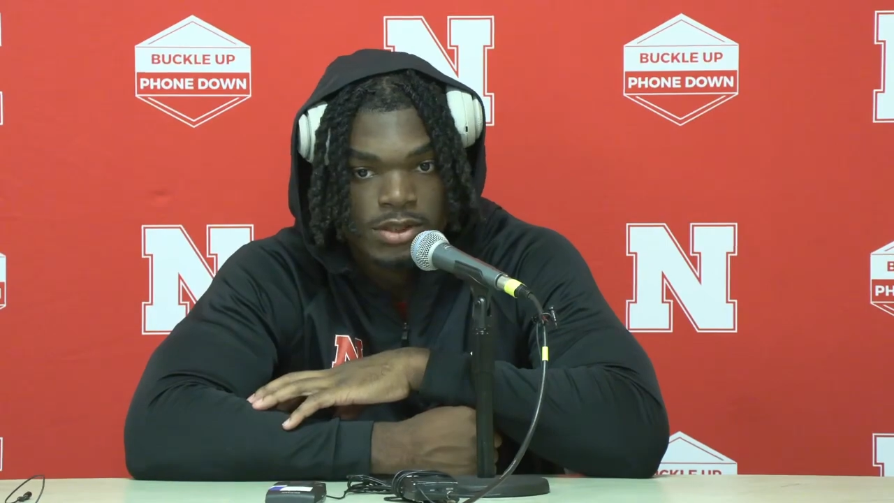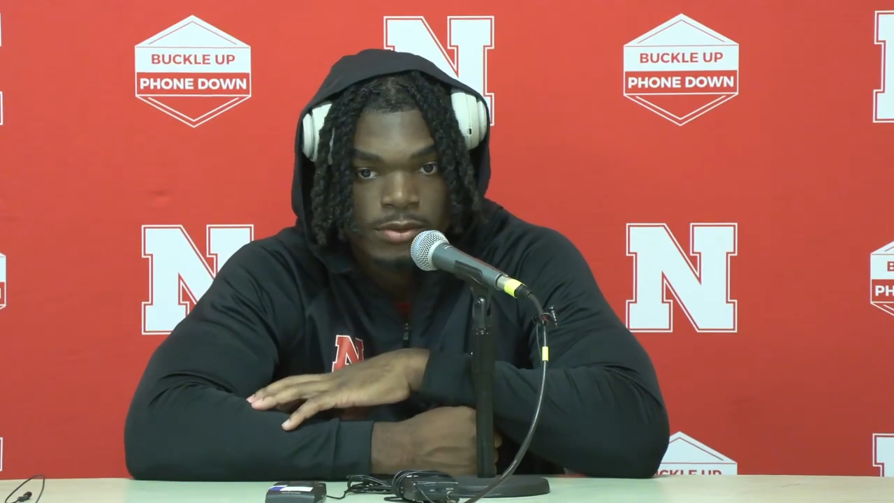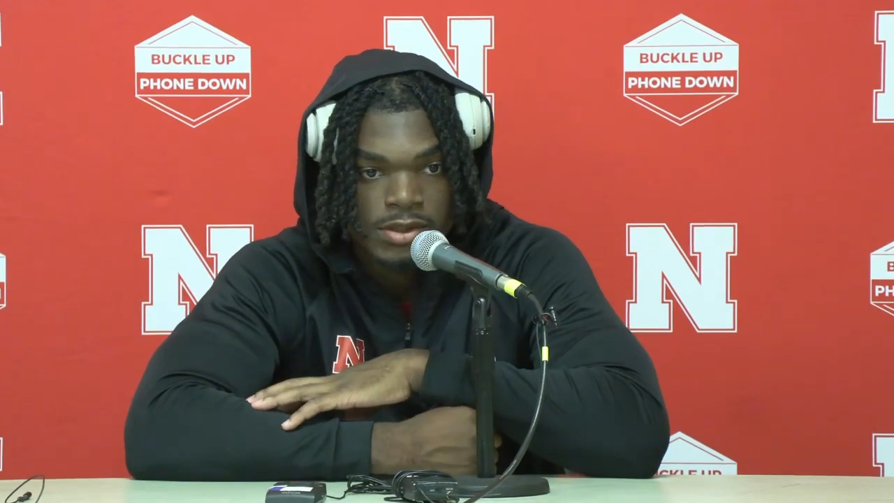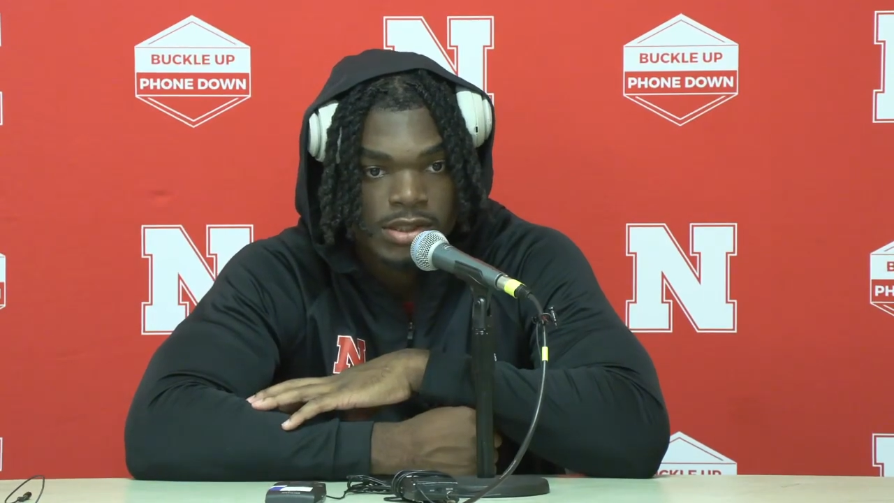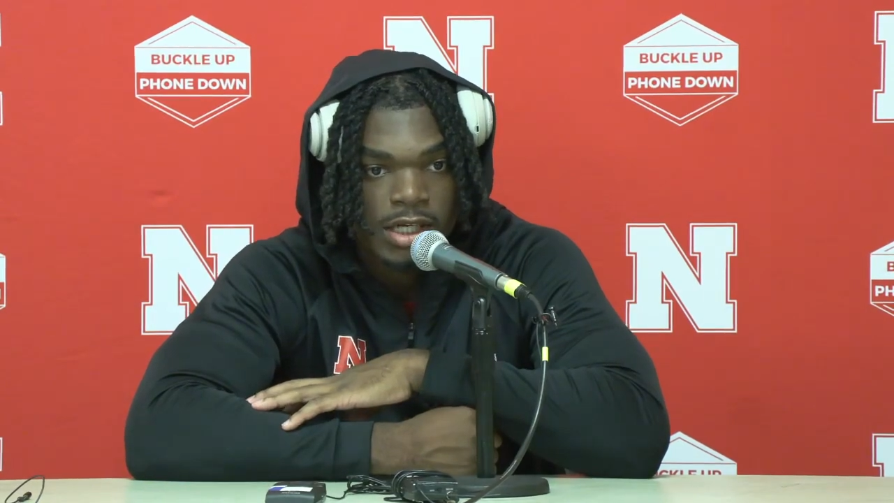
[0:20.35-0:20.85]

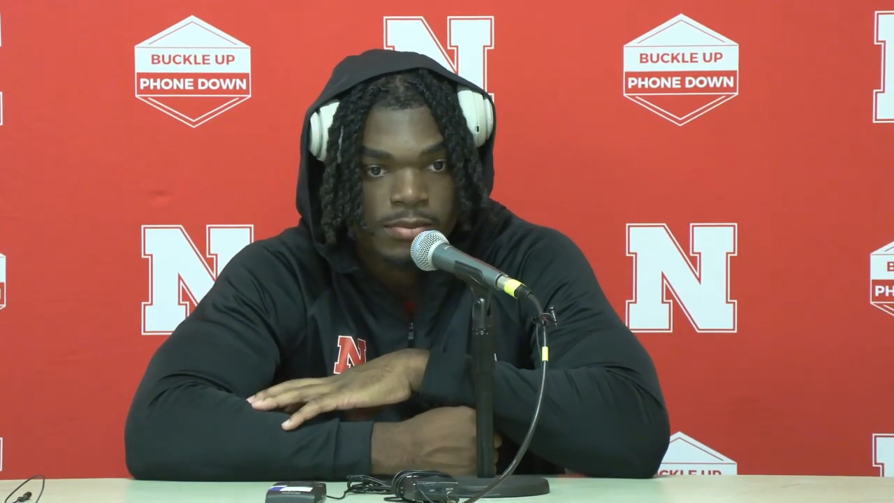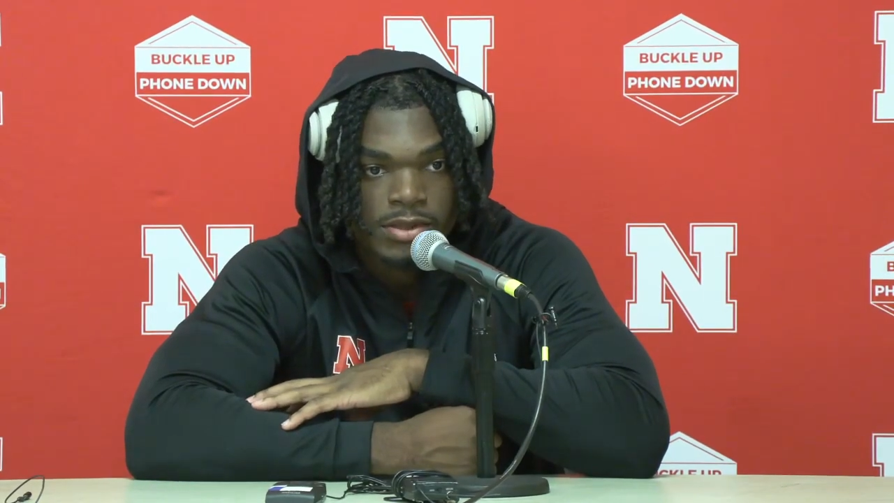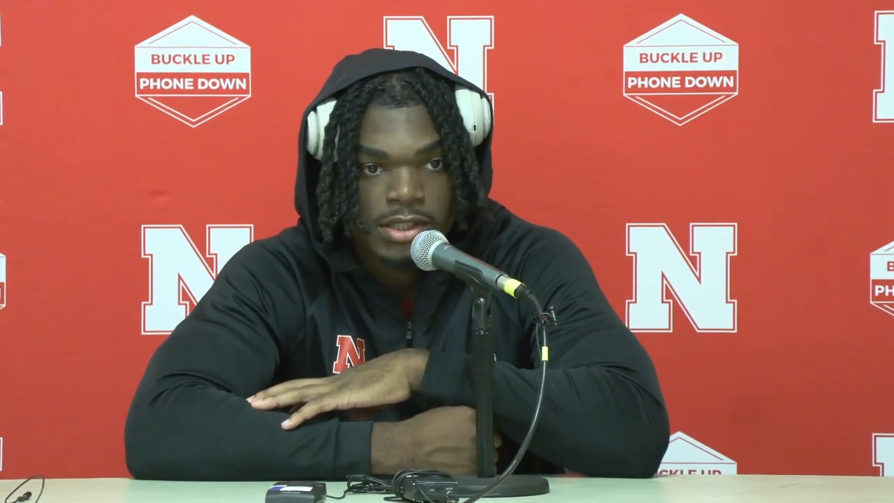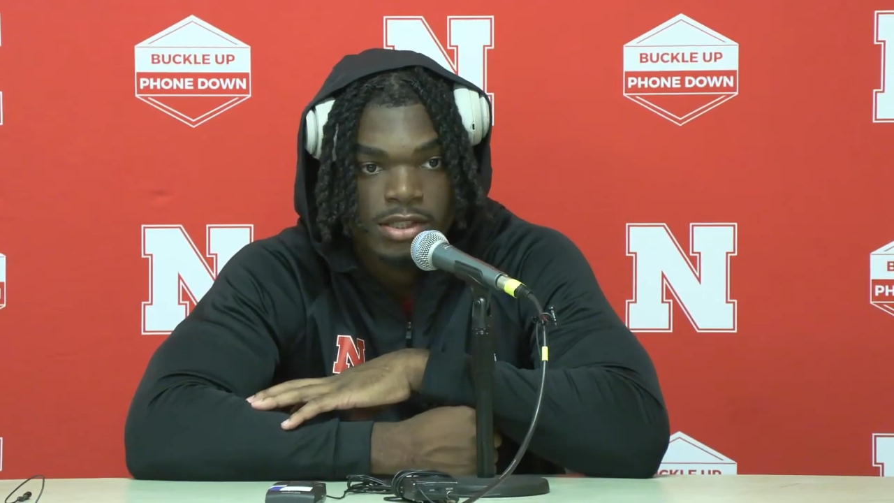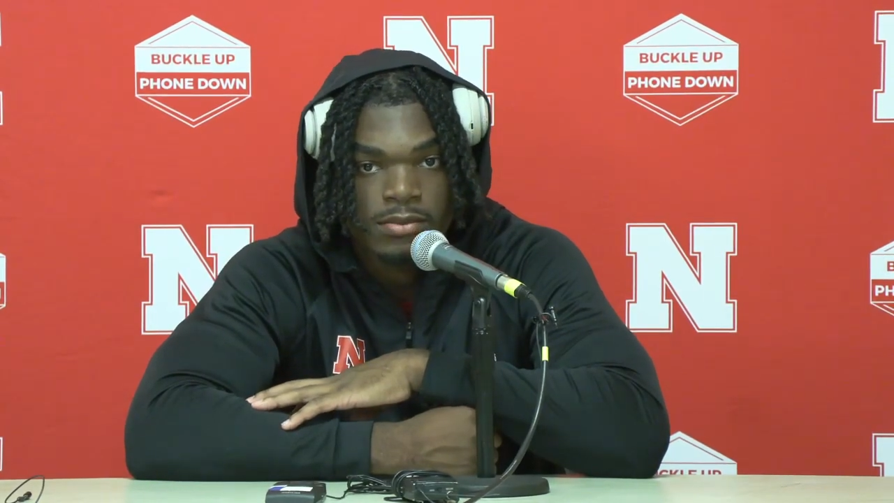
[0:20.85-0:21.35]
So we just got to
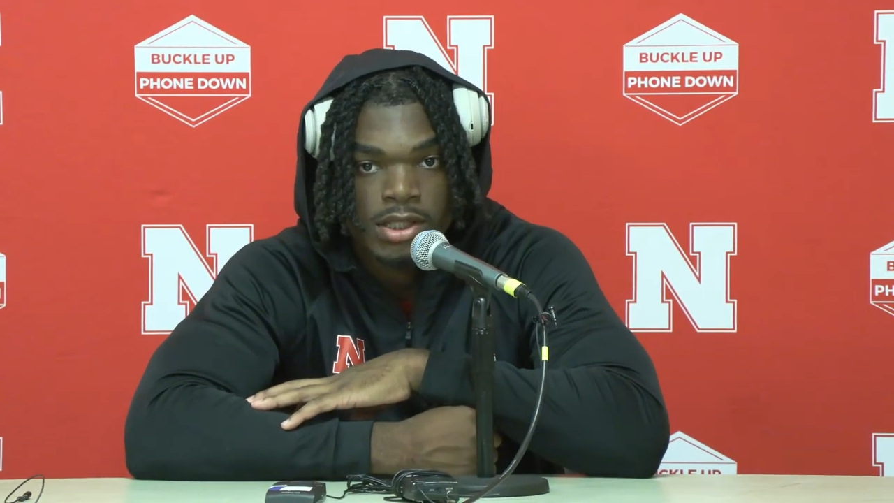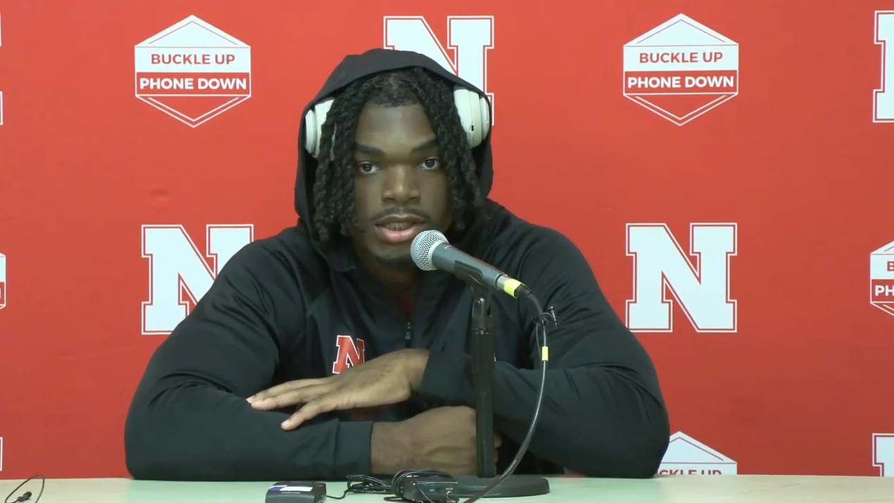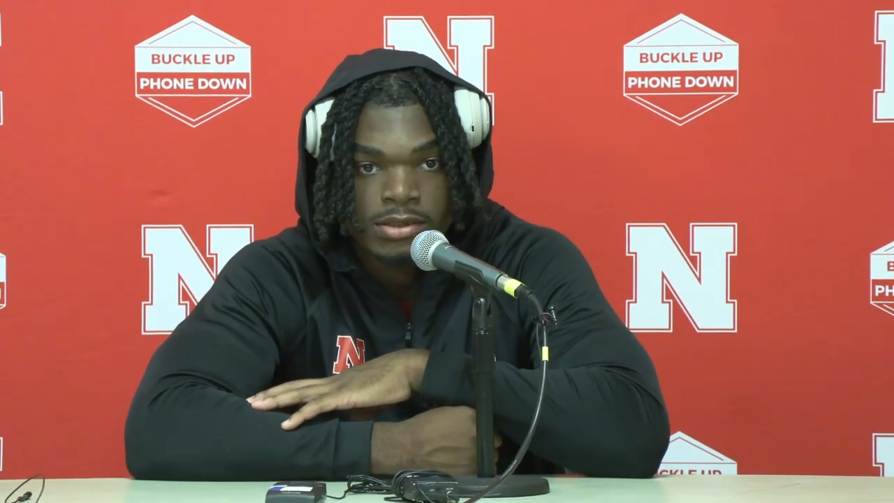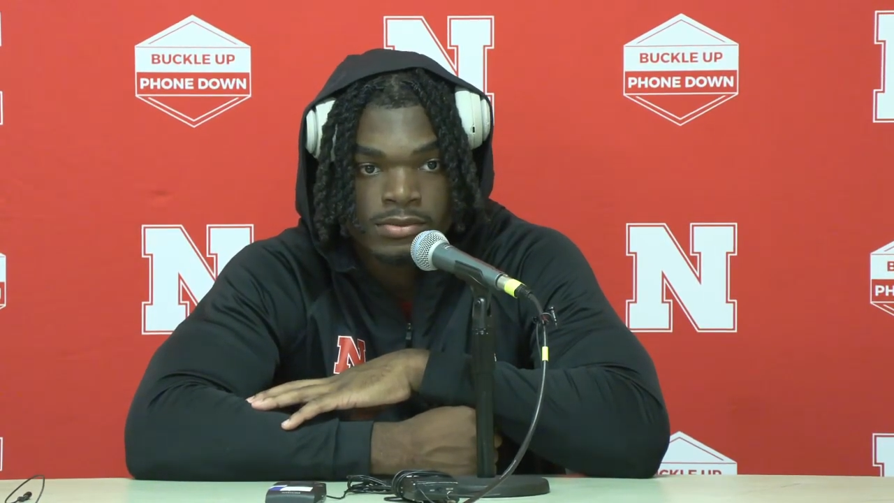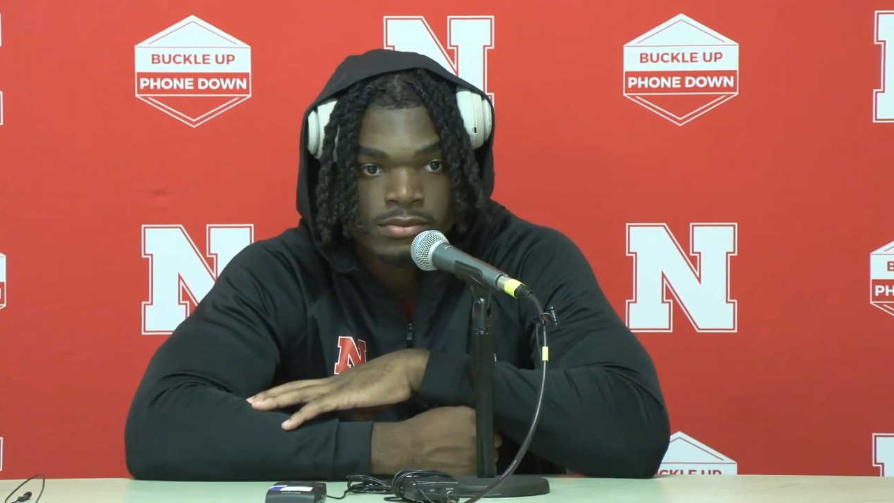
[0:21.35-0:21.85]
protect the ball,